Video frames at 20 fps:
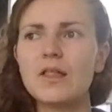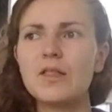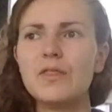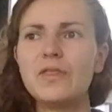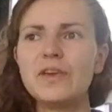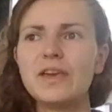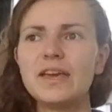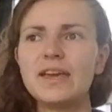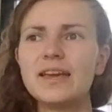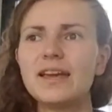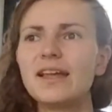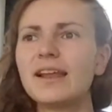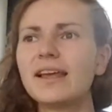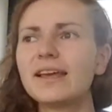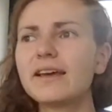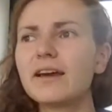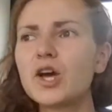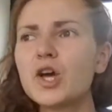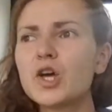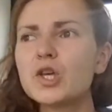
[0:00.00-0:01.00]
the
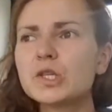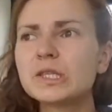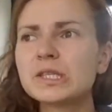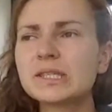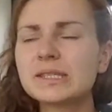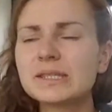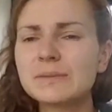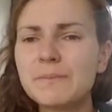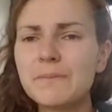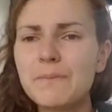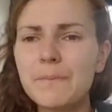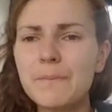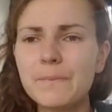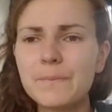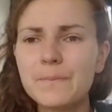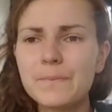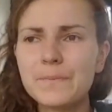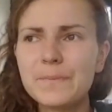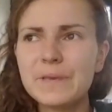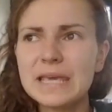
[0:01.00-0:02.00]
like
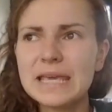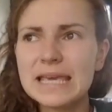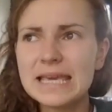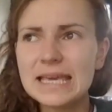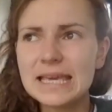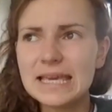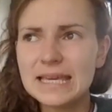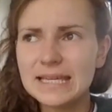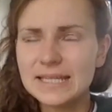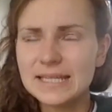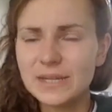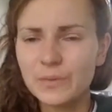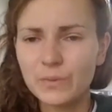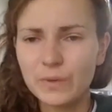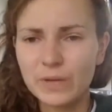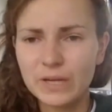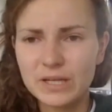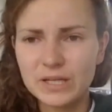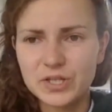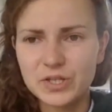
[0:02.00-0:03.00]
speed at
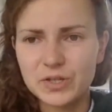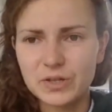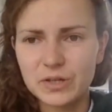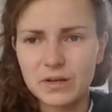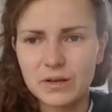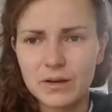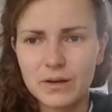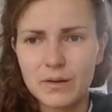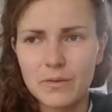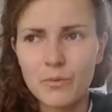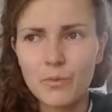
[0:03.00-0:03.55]
which